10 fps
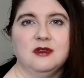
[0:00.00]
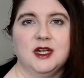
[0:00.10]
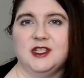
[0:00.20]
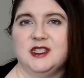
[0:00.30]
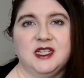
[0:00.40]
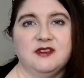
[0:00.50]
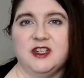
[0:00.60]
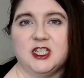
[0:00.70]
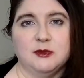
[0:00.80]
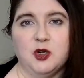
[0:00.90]
I just need to
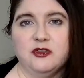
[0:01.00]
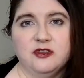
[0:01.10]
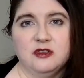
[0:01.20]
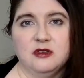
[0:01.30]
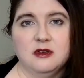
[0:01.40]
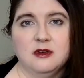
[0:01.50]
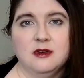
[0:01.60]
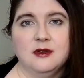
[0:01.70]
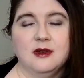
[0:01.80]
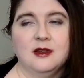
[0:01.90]
finish them off.
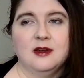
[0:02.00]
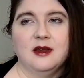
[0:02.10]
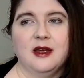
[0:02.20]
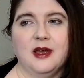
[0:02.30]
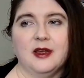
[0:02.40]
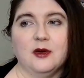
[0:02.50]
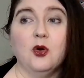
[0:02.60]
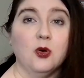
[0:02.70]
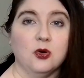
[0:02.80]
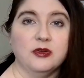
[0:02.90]

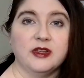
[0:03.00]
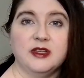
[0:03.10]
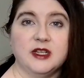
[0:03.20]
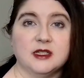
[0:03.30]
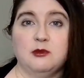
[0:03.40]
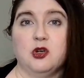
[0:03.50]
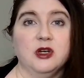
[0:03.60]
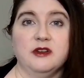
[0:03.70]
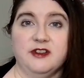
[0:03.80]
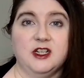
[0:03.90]
Or the things I'm not
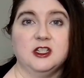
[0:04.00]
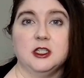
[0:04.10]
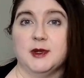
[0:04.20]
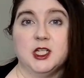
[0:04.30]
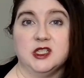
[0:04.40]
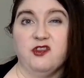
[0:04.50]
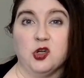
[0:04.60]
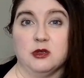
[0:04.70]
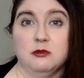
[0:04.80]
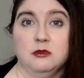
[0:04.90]
going to finish, so I can just frog
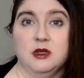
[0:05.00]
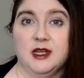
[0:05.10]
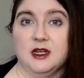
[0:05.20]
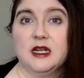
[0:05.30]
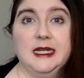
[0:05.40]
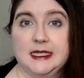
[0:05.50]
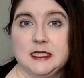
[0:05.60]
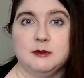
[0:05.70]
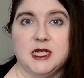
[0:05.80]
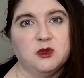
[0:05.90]
them, and that clears
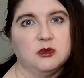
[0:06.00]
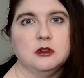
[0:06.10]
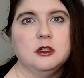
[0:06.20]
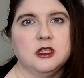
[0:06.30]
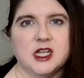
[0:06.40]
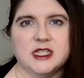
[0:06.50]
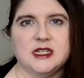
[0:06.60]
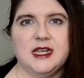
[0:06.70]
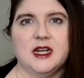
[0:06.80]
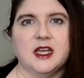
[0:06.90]
them down
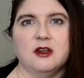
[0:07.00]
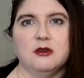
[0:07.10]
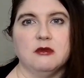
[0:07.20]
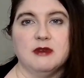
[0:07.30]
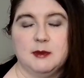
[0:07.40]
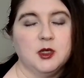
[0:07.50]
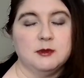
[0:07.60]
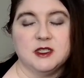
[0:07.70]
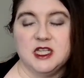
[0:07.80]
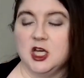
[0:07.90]
nicely and I can
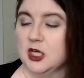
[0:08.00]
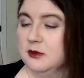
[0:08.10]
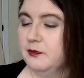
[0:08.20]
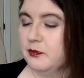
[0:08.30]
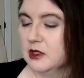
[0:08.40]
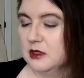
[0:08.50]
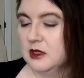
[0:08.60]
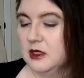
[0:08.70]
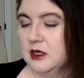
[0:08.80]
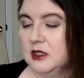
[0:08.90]
repurpose the yarn.
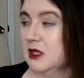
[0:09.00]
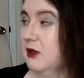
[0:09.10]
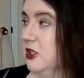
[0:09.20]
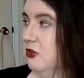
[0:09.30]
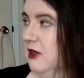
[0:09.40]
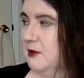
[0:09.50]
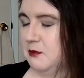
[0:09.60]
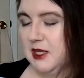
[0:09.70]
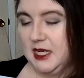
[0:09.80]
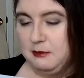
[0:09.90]
So I shall grab
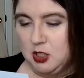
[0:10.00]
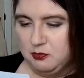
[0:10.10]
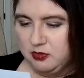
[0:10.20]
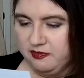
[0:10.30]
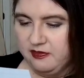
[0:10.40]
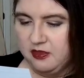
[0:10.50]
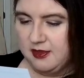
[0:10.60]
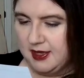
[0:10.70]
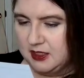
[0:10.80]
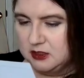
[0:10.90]
something in a moment for
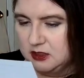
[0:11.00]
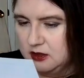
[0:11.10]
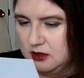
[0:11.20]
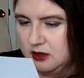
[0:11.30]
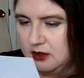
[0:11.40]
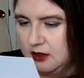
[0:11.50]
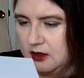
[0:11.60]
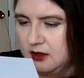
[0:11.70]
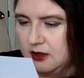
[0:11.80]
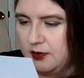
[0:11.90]
that.
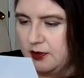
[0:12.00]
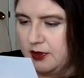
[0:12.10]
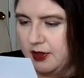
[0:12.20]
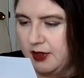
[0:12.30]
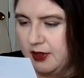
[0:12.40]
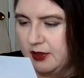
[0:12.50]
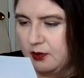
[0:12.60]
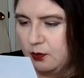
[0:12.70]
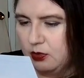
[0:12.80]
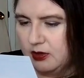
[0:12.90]

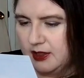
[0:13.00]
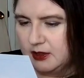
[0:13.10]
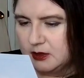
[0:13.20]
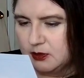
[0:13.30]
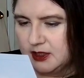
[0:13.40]
What else?